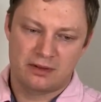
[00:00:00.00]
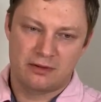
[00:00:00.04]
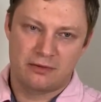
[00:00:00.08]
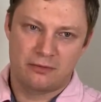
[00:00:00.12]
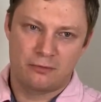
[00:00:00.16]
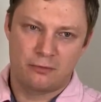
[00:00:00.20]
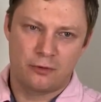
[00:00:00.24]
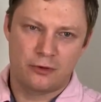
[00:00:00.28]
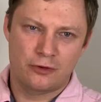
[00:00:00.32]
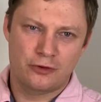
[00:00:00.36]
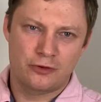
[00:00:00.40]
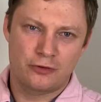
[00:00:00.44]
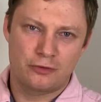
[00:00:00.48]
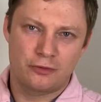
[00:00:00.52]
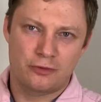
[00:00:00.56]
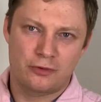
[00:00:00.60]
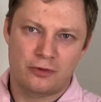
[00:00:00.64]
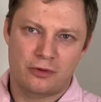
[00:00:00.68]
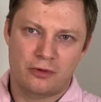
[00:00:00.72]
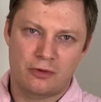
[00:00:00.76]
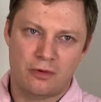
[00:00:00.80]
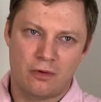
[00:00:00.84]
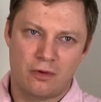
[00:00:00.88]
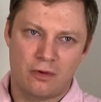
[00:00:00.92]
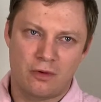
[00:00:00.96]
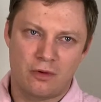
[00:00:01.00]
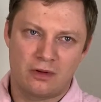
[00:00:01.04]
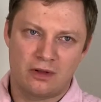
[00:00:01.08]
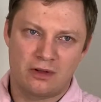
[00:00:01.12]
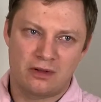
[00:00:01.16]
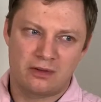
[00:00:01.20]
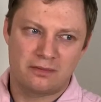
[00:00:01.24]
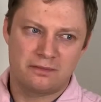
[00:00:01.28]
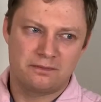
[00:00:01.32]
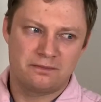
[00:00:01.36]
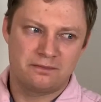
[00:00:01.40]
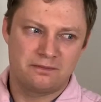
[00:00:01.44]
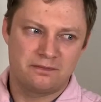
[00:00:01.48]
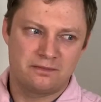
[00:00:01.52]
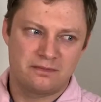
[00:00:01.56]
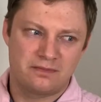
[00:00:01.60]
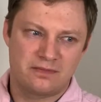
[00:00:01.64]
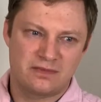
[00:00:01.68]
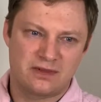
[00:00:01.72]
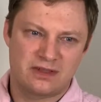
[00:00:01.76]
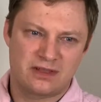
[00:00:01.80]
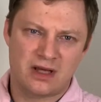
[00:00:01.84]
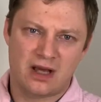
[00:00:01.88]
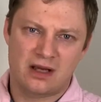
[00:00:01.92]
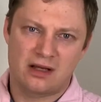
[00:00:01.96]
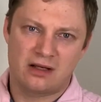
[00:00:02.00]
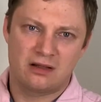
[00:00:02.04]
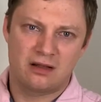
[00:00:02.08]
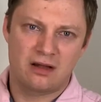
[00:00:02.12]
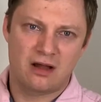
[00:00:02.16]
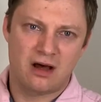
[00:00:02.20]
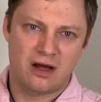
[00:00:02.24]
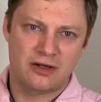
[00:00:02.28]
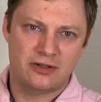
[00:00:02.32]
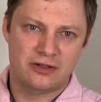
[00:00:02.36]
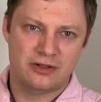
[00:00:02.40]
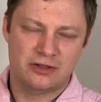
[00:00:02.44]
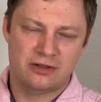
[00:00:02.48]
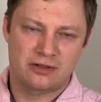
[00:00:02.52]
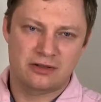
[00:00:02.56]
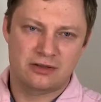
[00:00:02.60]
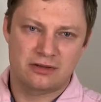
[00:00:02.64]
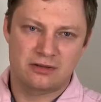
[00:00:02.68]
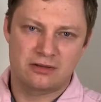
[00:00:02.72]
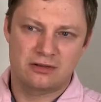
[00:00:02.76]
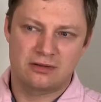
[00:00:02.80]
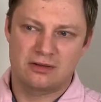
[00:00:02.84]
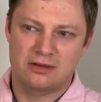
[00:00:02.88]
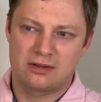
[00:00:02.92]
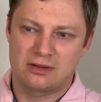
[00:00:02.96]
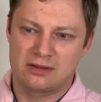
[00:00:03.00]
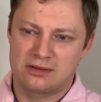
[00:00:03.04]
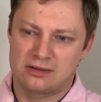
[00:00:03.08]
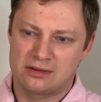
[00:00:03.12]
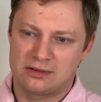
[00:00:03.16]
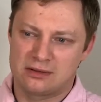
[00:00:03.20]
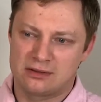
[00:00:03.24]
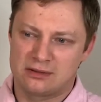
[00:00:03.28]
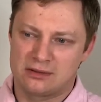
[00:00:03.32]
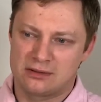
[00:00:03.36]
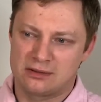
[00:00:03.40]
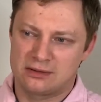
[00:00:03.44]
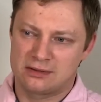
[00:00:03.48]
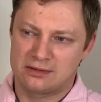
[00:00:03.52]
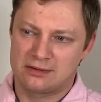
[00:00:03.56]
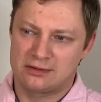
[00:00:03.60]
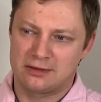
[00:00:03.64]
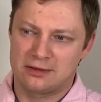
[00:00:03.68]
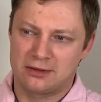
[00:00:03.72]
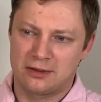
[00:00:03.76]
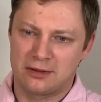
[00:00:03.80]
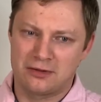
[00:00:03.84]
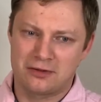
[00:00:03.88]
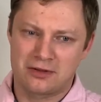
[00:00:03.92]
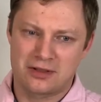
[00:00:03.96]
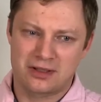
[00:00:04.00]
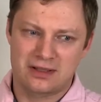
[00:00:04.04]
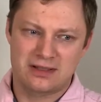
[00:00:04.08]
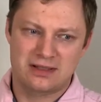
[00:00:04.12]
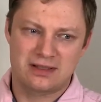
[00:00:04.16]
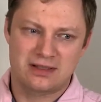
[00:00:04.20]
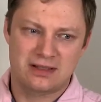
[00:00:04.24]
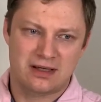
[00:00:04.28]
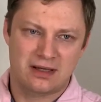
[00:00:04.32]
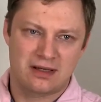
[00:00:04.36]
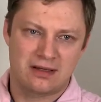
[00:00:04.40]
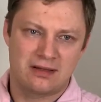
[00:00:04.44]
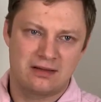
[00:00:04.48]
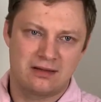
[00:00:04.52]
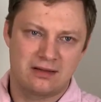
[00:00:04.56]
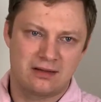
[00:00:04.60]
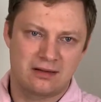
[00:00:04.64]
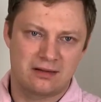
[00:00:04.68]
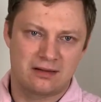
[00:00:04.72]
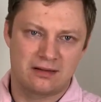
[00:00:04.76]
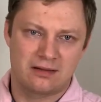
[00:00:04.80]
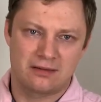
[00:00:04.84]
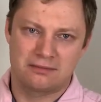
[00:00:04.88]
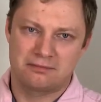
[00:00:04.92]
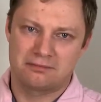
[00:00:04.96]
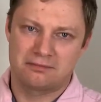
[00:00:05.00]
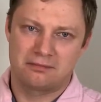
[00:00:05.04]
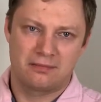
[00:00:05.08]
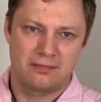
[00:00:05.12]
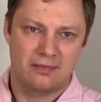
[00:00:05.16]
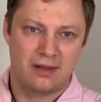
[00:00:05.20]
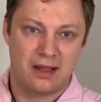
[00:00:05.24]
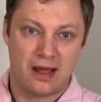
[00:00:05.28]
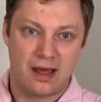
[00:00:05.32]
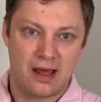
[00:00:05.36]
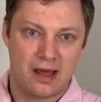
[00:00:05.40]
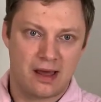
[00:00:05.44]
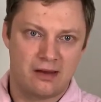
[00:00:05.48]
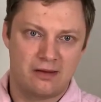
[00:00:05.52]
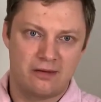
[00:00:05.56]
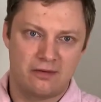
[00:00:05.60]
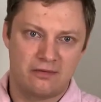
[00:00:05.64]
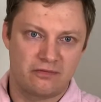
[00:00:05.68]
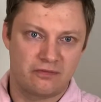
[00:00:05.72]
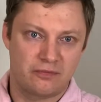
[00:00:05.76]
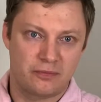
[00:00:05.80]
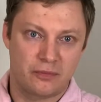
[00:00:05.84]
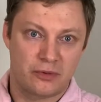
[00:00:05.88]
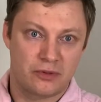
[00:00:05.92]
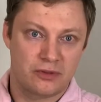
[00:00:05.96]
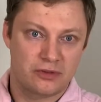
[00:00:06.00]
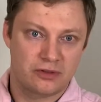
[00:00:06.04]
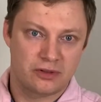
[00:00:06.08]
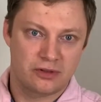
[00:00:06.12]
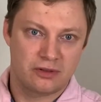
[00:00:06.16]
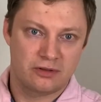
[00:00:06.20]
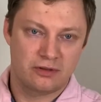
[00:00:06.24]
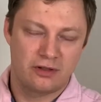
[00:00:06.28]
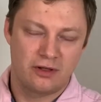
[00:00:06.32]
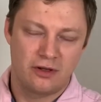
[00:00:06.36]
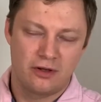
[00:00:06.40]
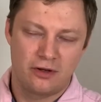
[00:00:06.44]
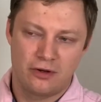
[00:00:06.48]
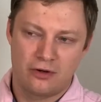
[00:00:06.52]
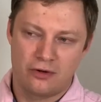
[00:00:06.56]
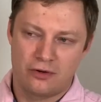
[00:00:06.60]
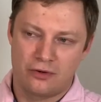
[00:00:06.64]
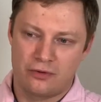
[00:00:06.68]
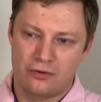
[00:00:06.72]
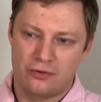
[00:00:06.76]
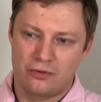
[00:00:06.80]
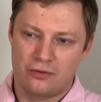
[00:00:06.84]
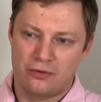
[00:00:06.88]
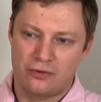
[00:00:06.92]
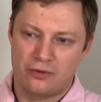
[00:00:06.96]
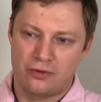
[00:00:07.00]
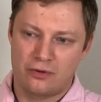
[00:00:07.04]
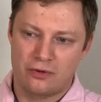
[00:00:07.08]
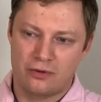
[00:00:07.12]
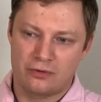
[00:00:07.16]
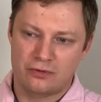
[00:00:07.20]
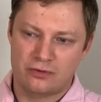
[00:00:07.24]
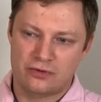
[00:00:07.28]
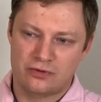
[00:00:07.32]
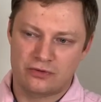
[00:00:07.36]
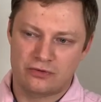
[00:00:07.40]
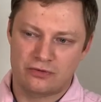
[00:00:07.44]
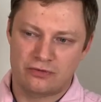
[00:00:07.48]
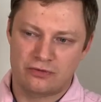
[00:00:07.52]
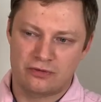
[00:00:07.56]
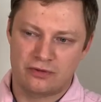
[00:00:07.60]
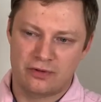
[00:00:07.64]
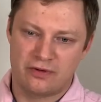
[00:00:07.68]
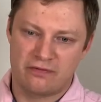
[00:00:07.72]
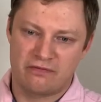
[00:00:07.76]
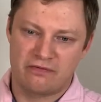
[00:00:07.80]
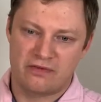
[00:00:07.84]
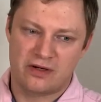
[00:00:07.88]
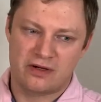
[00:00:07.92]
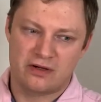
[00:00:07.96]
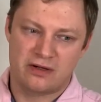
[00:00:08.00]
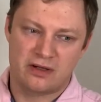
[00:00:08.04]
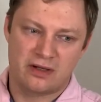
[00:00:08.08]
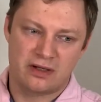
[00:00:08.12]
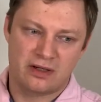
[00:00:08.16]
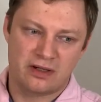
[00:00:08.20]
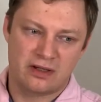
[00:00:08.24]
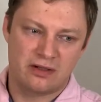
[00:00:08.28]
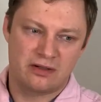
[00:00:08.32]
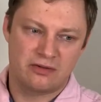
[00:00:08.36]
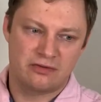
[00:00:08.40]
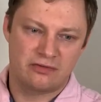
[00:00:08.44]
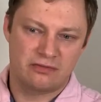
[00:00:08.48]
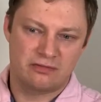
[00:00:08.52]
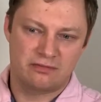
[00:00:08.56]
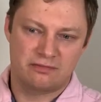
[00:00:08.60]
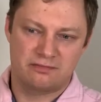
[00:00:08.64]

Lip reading: what you would call a psychological look inside the head of a person who goes through a very,